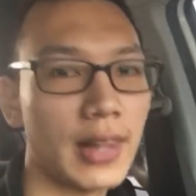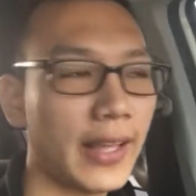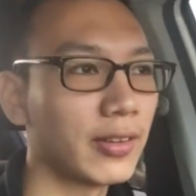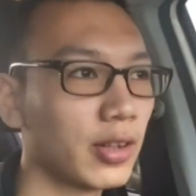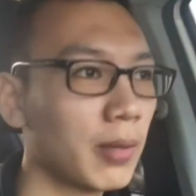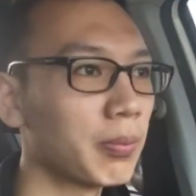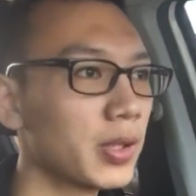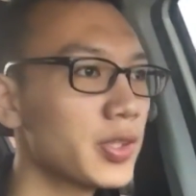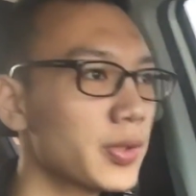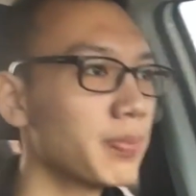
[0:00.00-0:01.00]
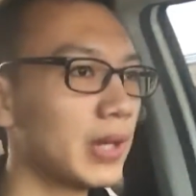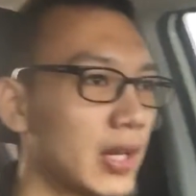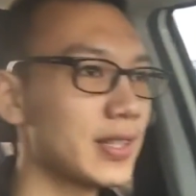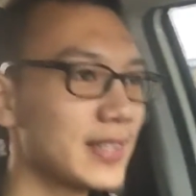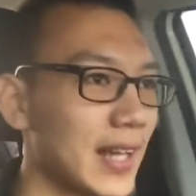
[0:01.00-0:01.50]
like numbers
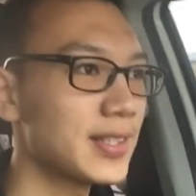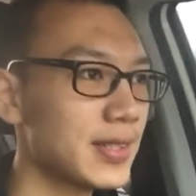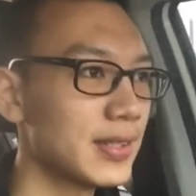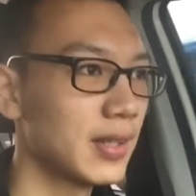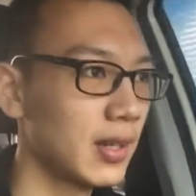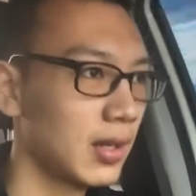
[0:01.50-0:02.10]
because that's